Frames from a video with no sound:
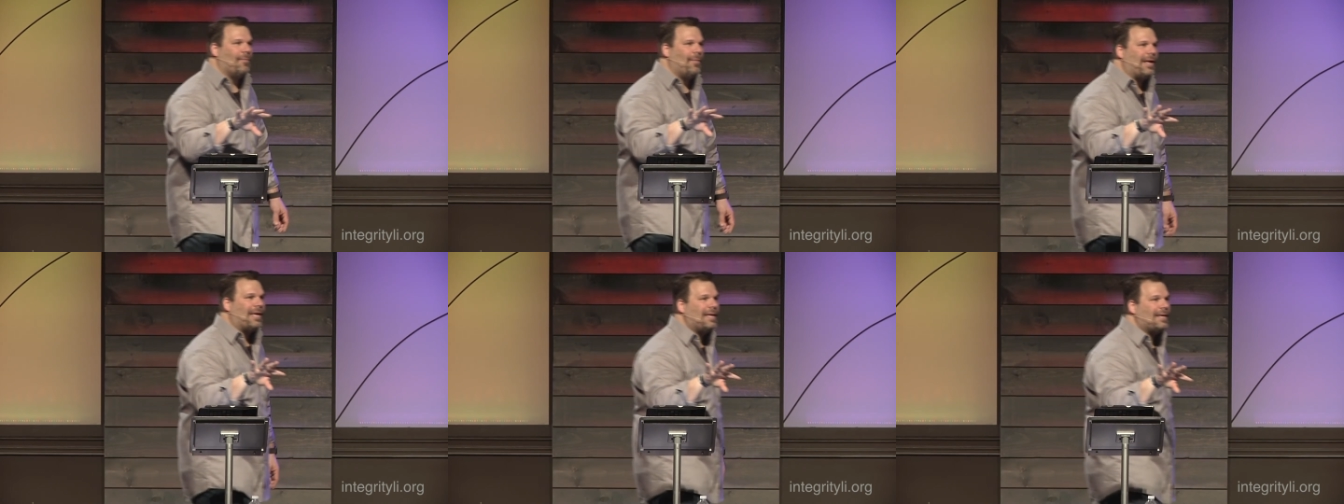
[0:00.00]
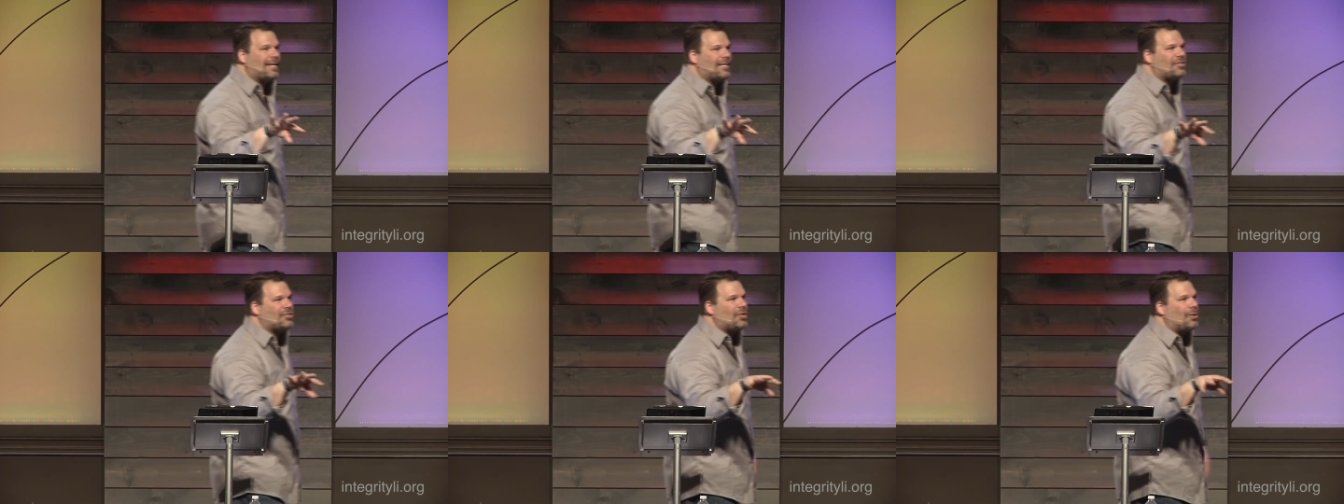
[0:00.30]
we can
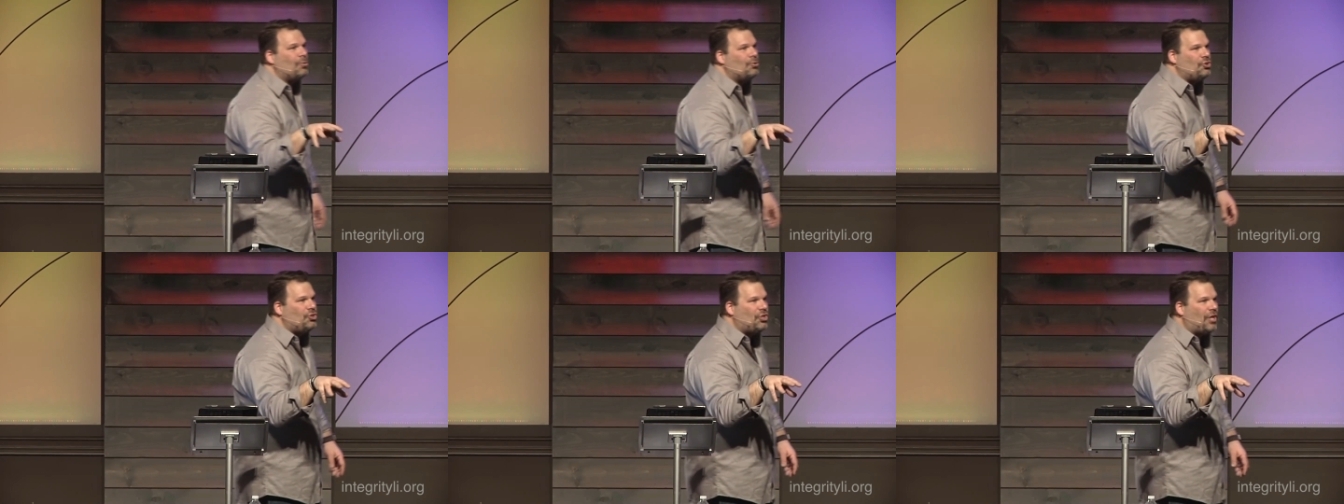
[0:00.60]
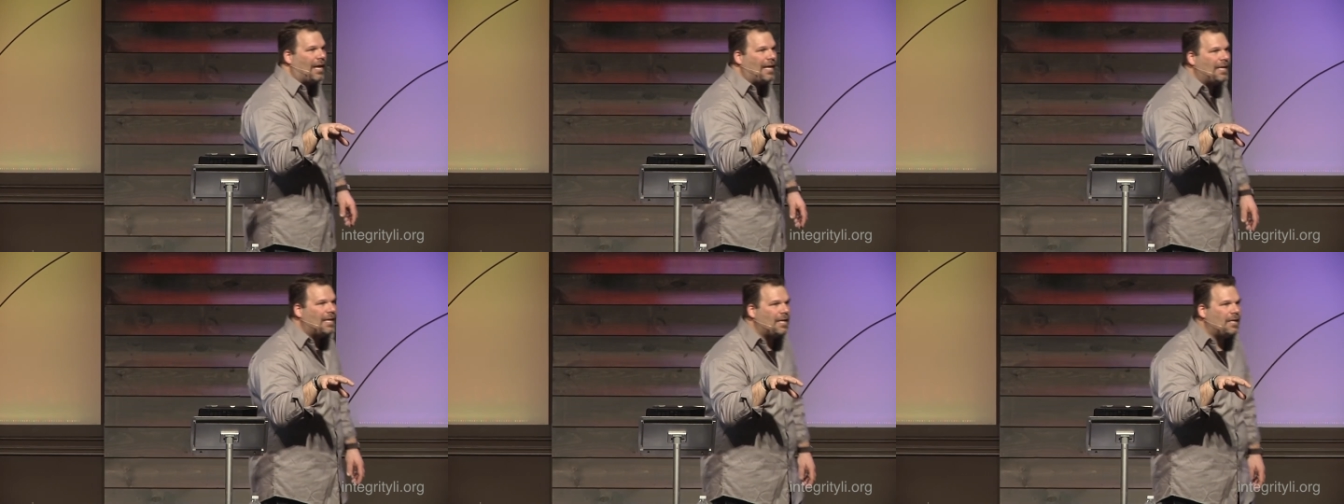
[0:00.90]
get so
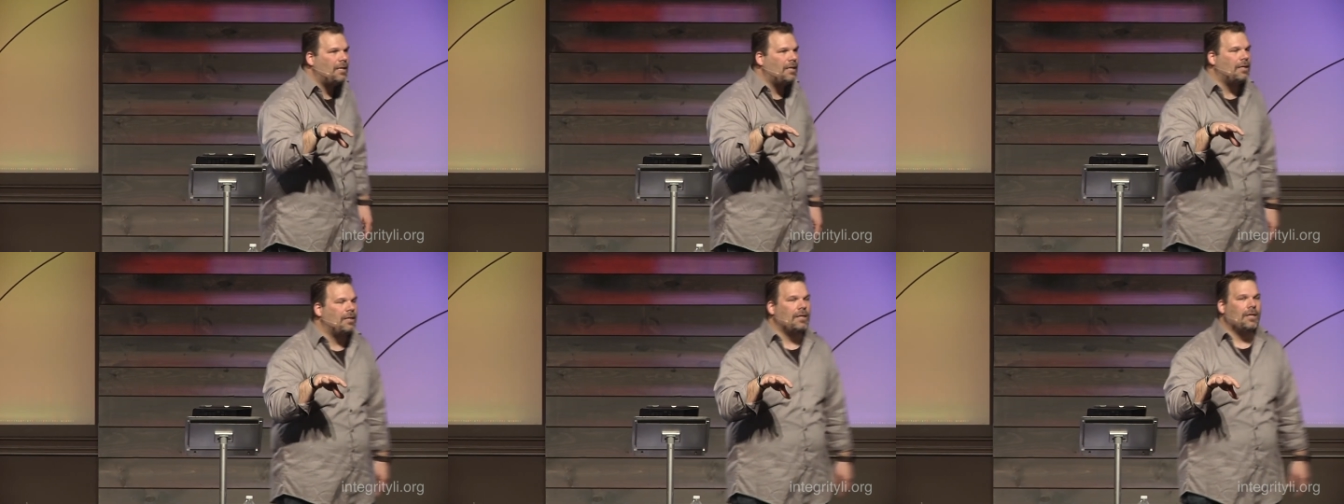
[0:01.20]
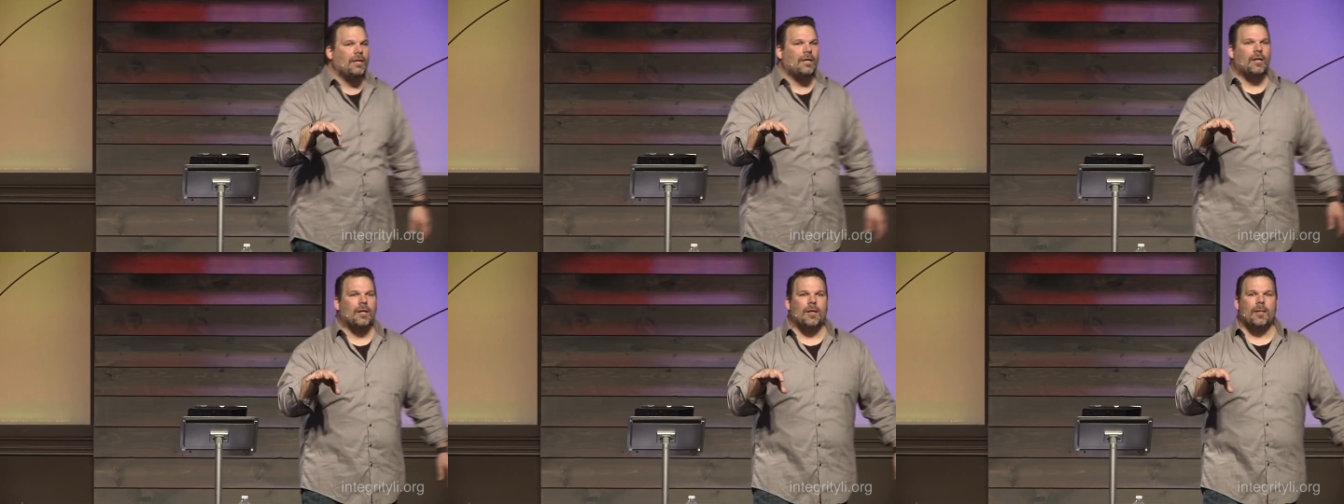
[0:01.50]
jaded
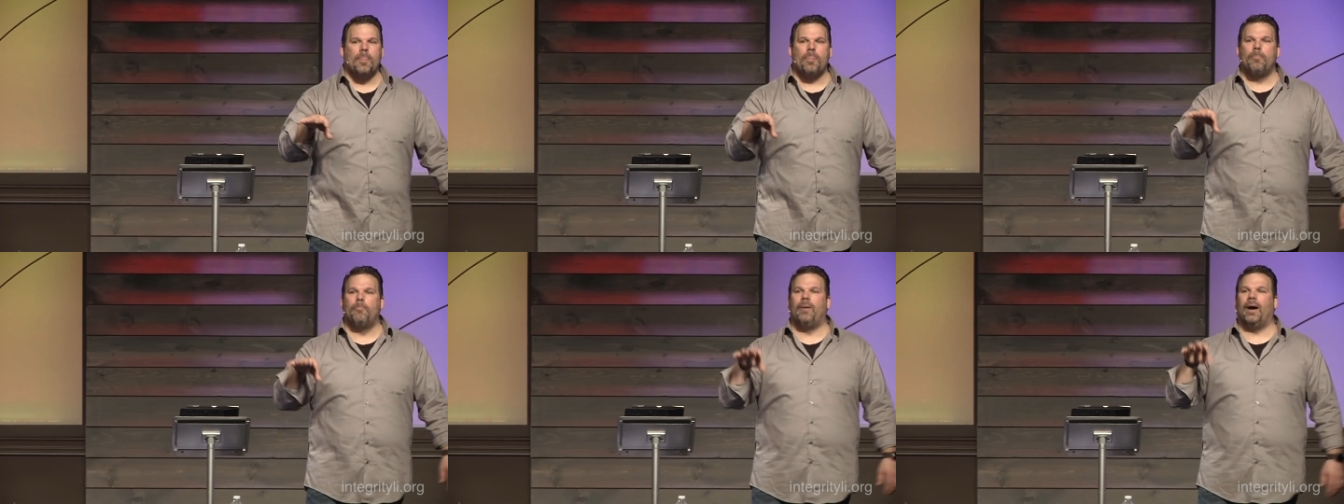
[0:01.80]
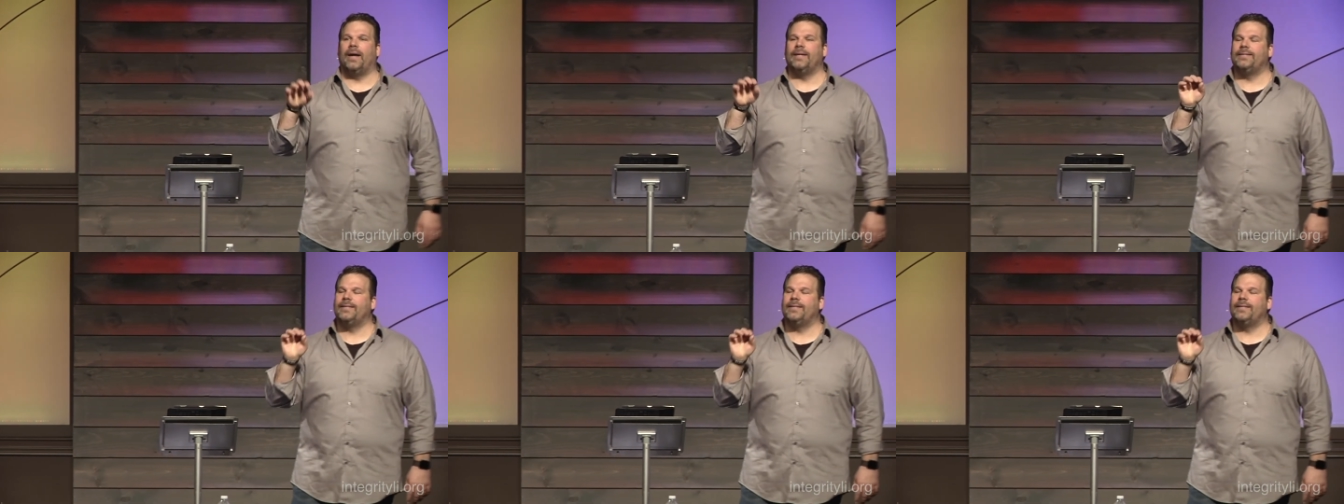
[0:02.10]
by